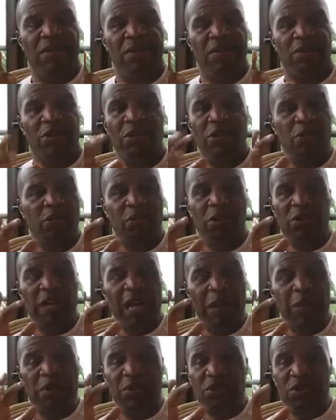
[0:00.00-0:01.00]
you're, you're
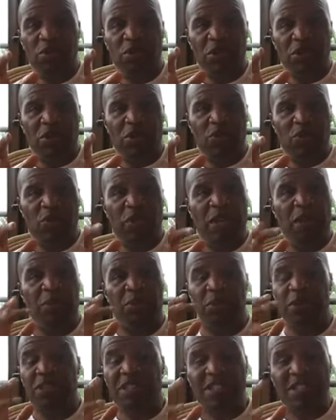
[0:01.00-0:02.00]
not pursuing your dreams,
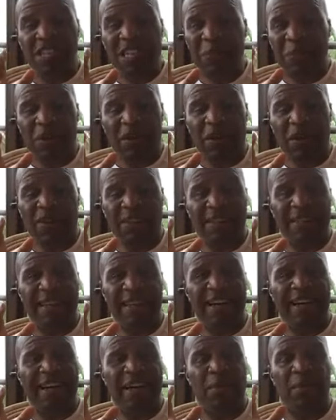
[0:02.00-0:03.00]
you're sleeping all the
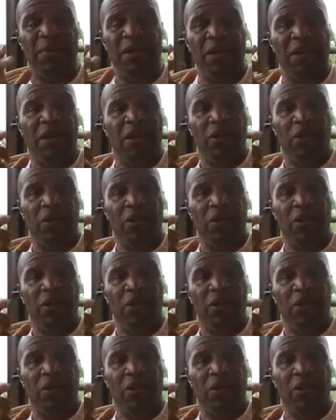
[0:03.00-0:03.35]
time,